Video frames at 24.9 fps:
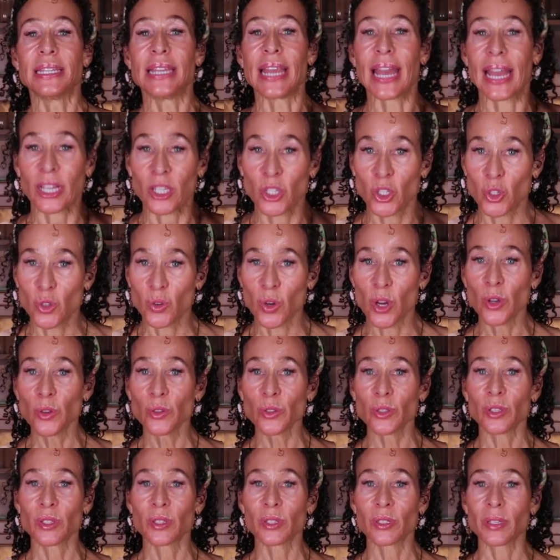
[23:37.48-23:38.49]

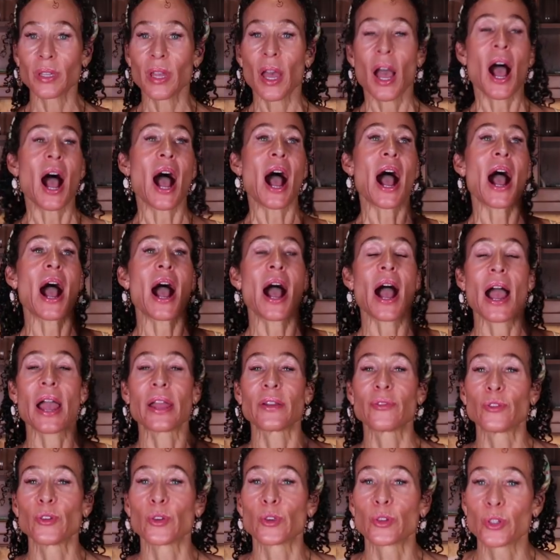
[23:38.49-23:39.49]
dextrose,
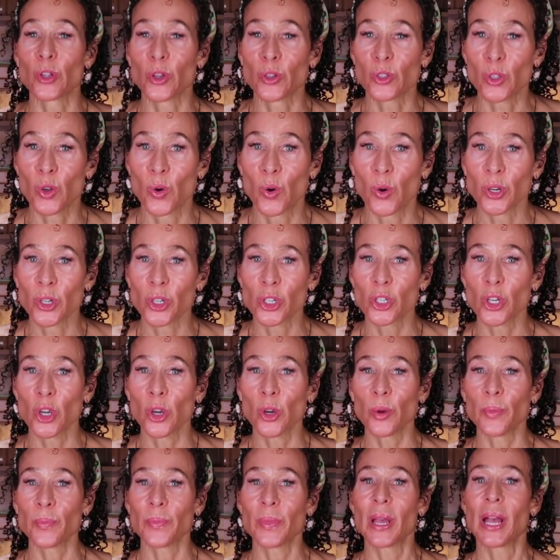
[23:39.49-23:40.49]
high fructose corn
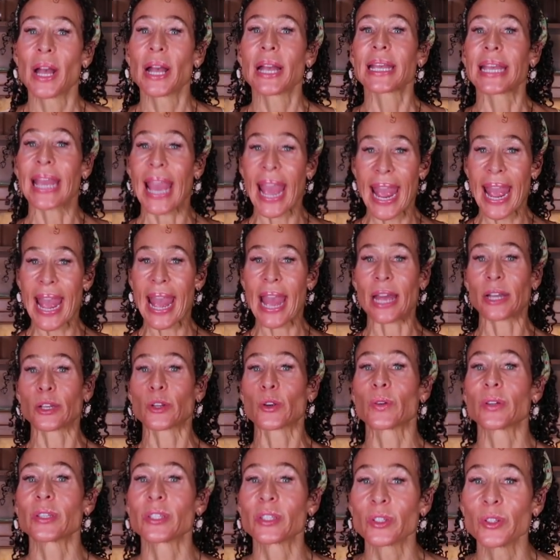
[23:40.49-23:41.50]
syrup,
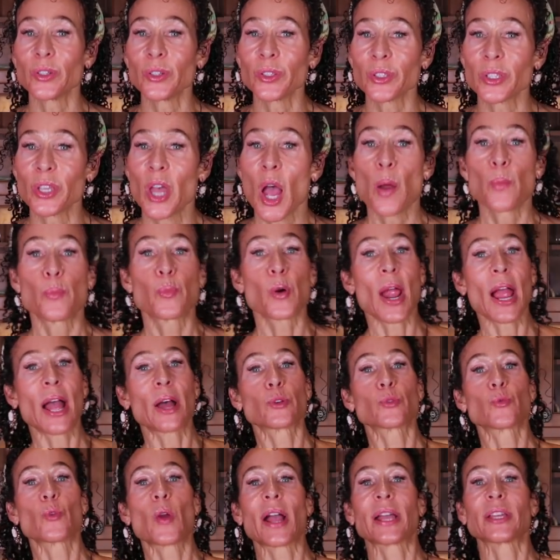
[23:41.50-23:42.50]
cane crystals,
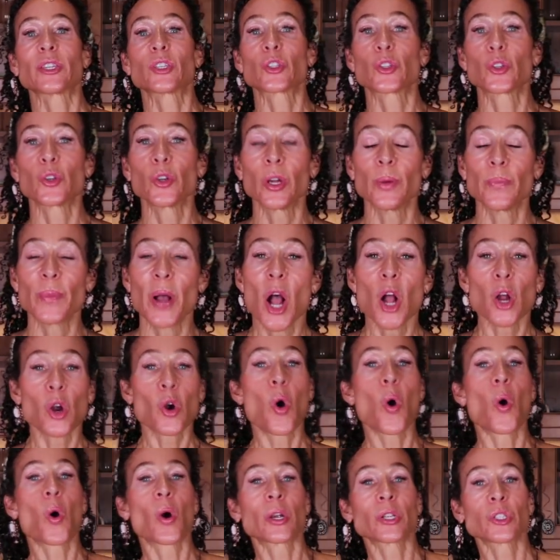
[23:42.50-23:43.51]
brown rice syrup,
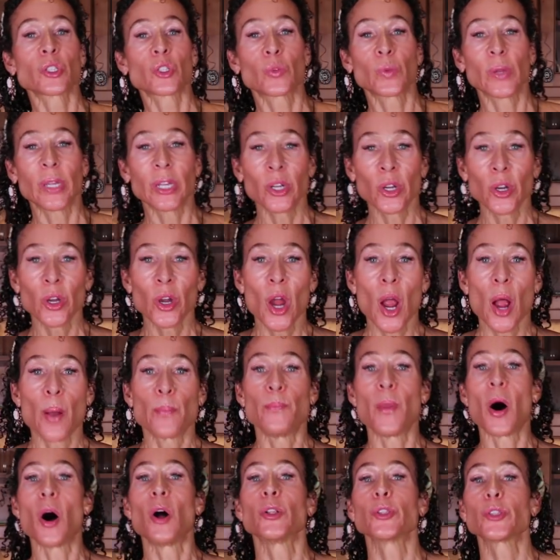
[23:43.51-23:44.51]
corn sweetener,
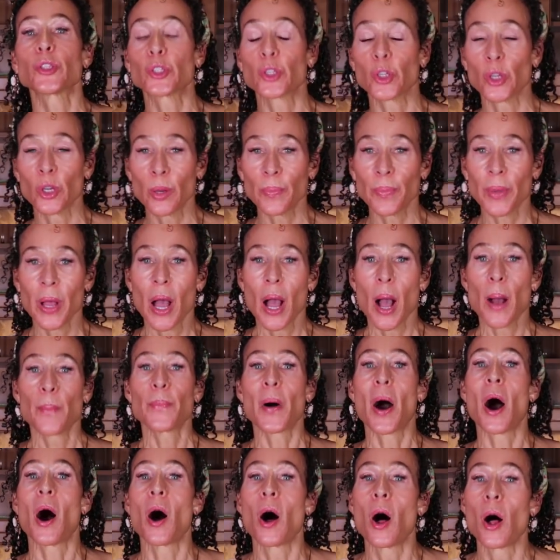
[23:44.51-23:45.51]
malt syrup,
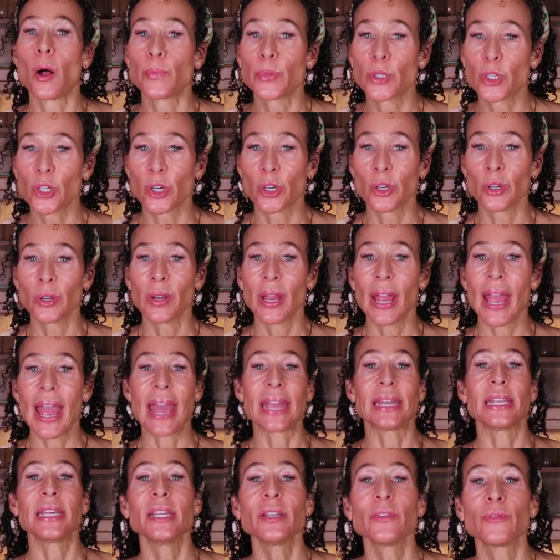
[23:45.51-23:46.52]
palm sugar,
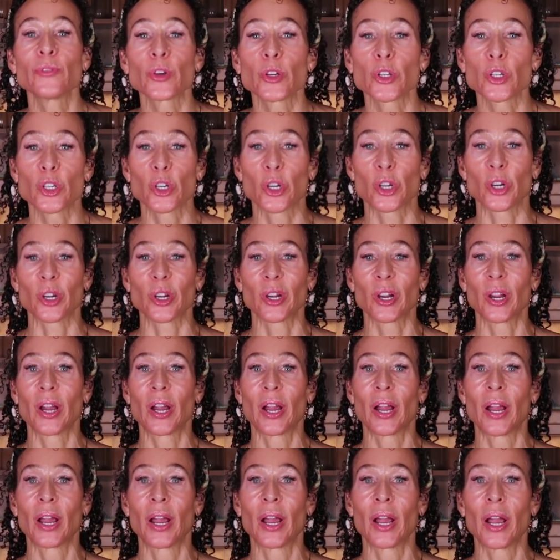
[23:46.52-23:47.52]
and invert sugar.
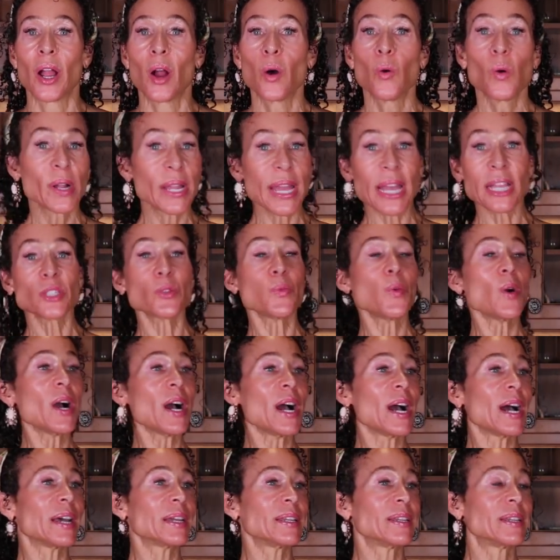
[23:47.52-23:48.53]
Well, guess
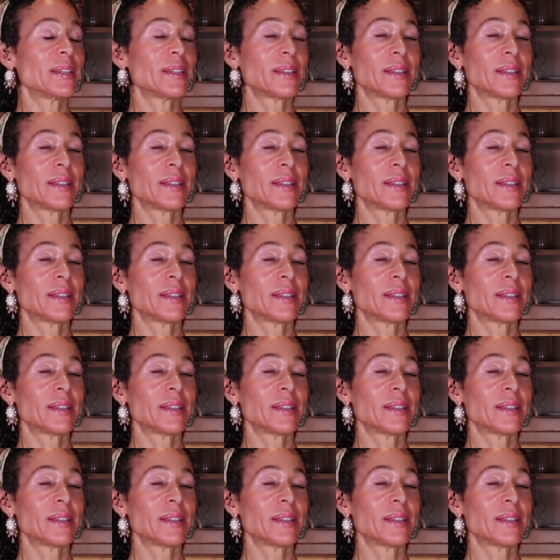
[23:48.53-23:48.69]
what?